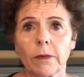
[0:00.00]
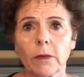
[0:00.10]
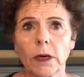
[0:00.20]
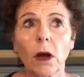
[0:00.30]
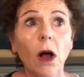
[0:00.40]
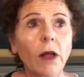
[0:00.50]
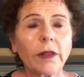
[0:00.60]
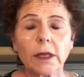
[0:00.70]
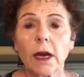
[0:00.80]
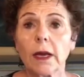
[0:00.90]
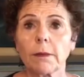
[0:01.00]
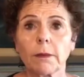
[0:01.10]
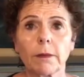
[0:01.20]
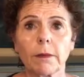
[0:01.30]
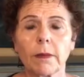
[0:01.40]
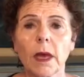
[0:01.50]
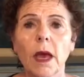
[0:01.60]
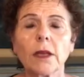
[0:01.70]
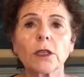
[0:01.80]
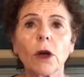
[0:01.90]
right? All the time.
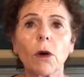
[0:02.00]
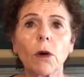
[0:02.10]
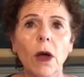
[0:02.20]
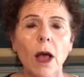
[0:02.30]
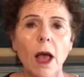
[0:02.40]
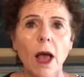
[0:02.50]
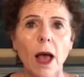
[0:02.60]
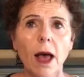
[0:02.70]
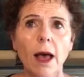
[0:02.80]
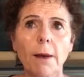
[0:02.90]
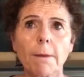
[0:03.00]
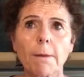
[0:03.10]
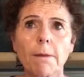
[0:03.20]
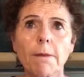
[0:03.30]
So um,